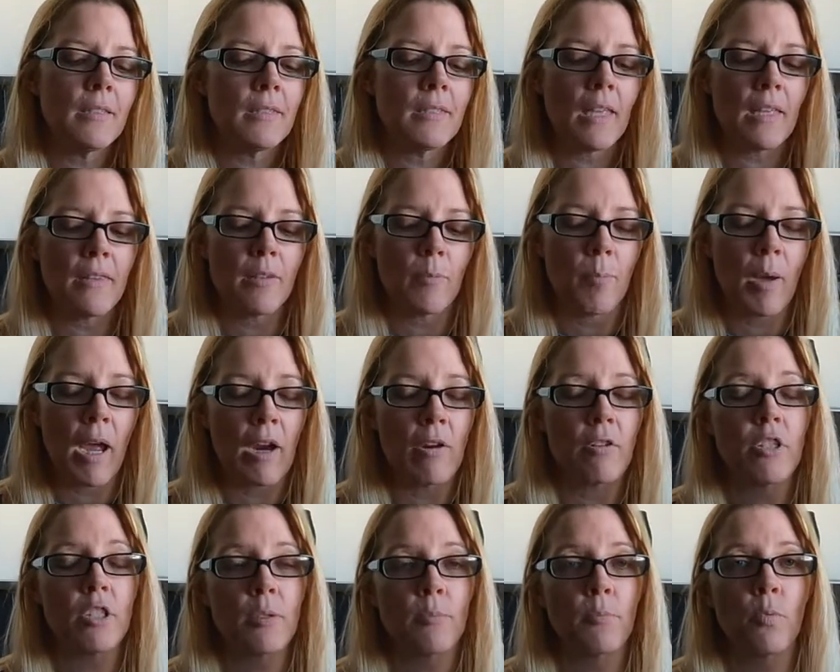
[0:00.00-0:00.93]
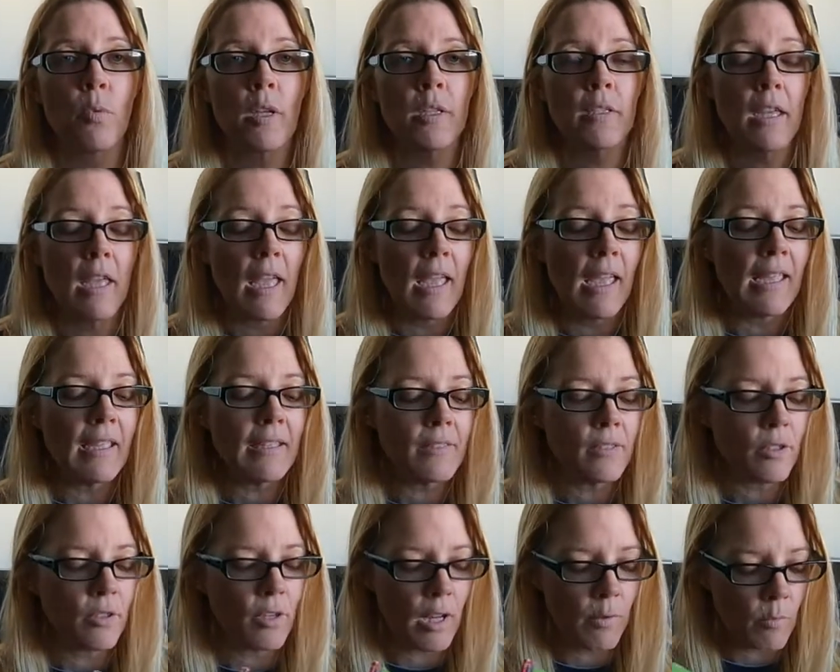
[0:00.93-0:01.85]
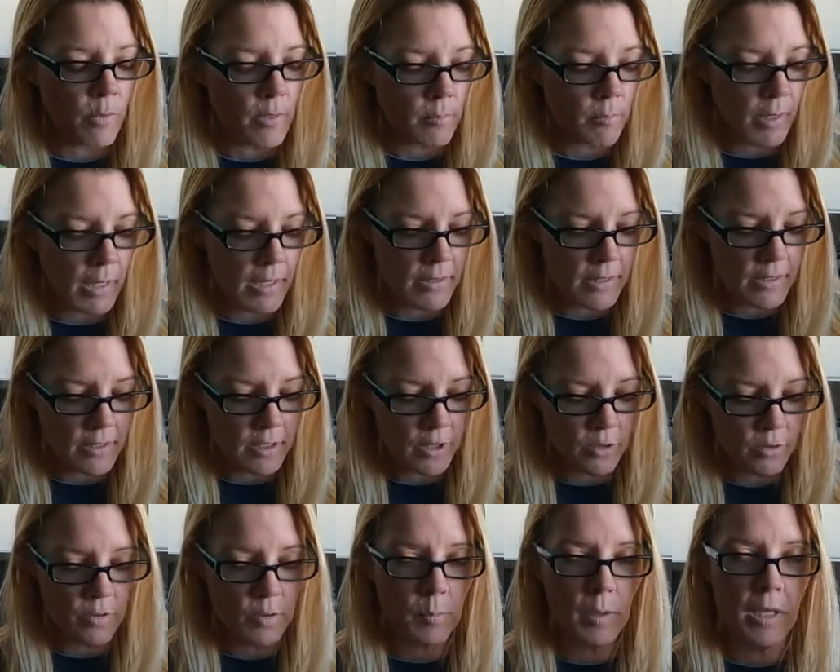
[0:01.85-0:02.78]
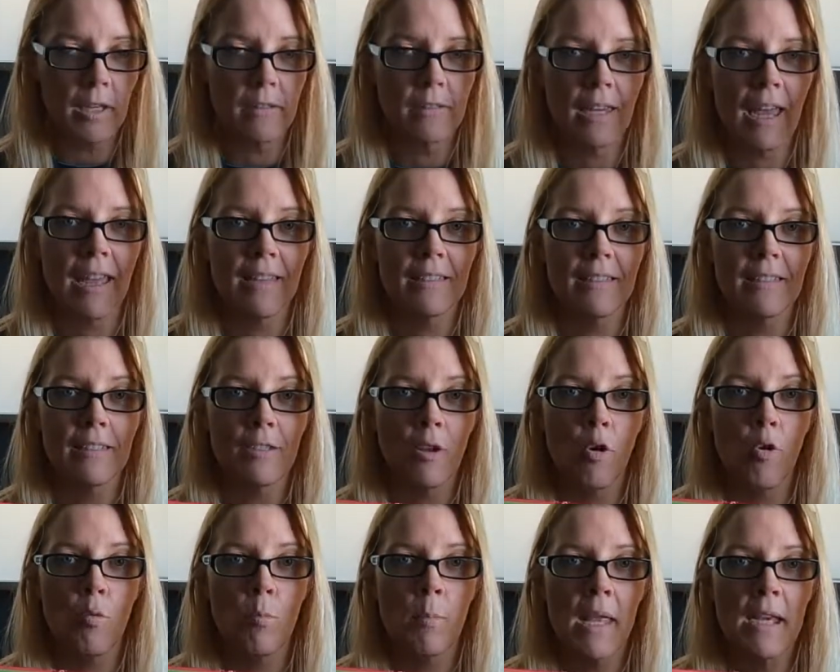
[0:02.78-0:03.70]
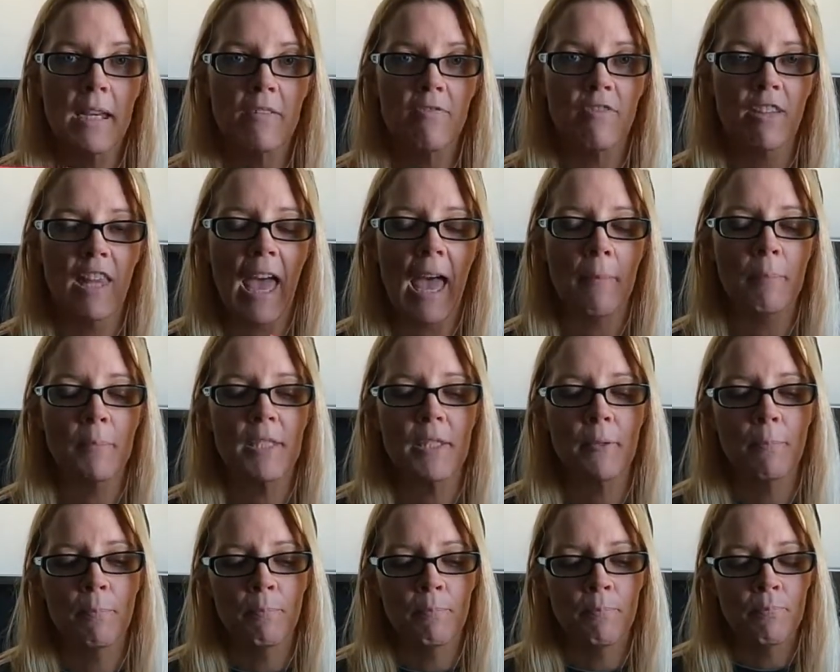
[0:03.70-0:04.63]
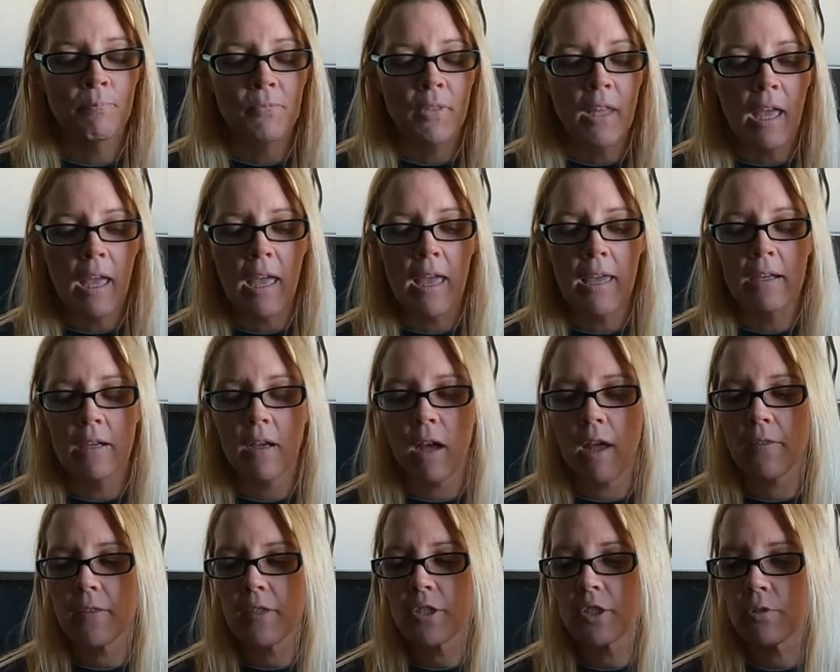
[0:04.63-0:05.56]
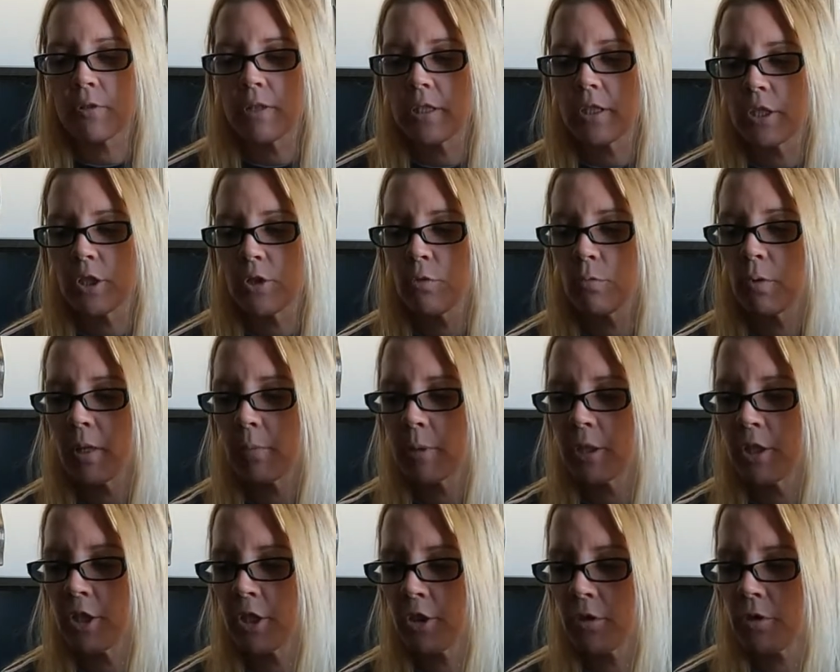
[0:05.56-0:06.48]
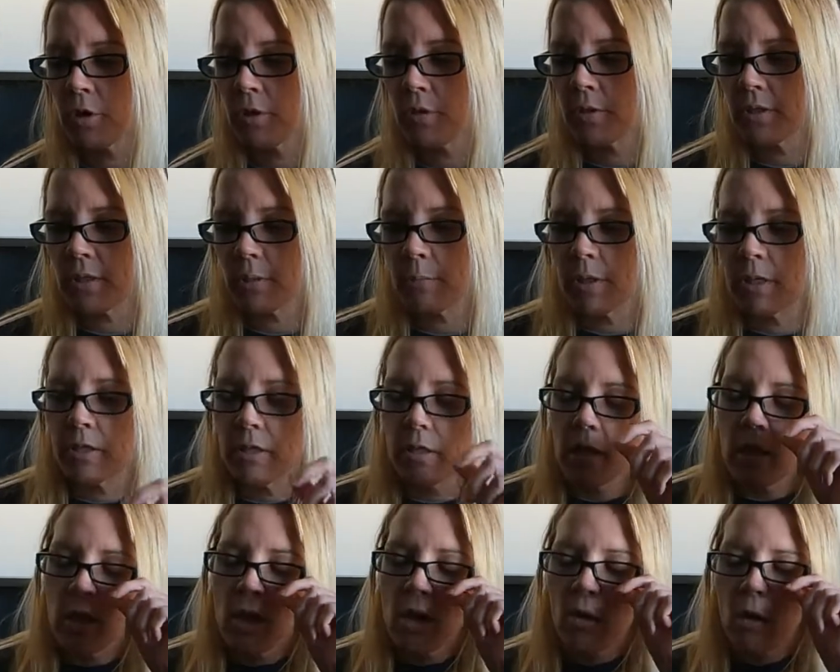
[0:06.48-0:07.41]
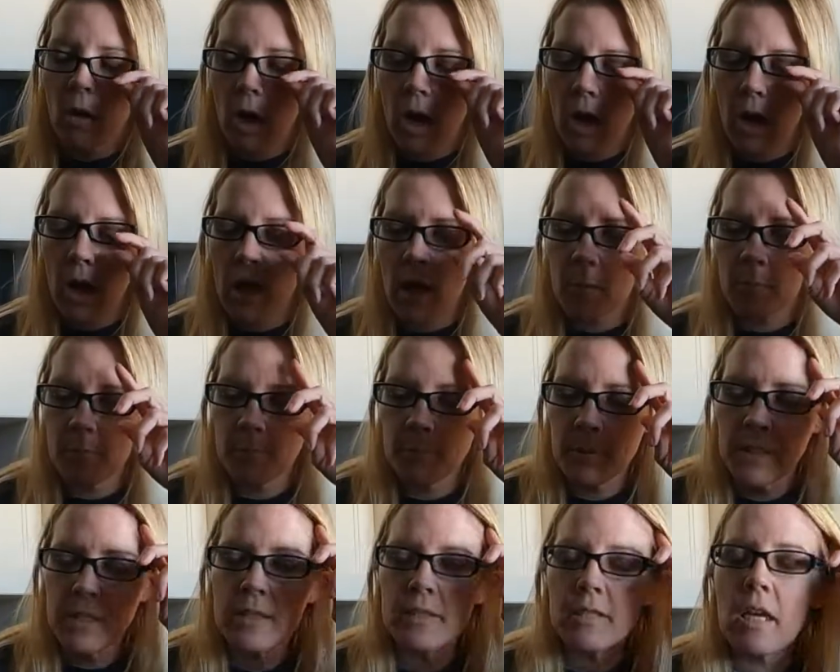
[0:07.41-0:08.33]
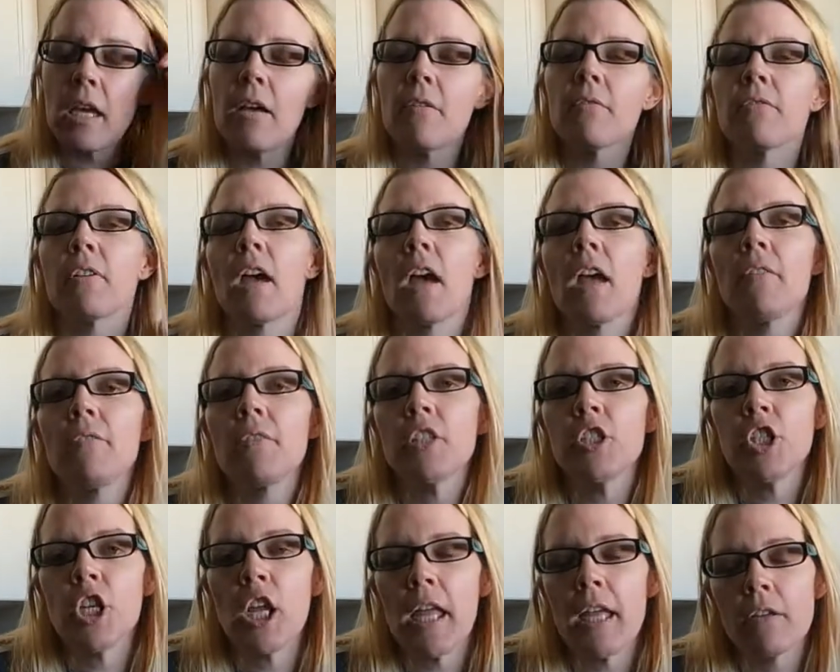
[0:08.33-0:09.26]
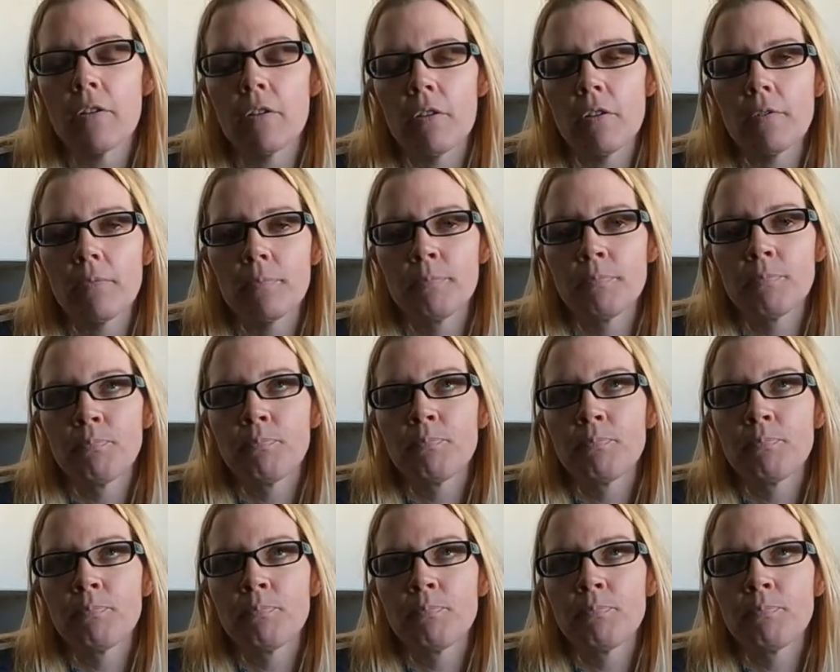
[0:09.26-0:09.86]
Inside, the pirate ship one. It's good. I wouldn't buy this used because it has so many flaps. And on the screen too, what I'm going to show you is I'm going to, um, because I have, I have a channel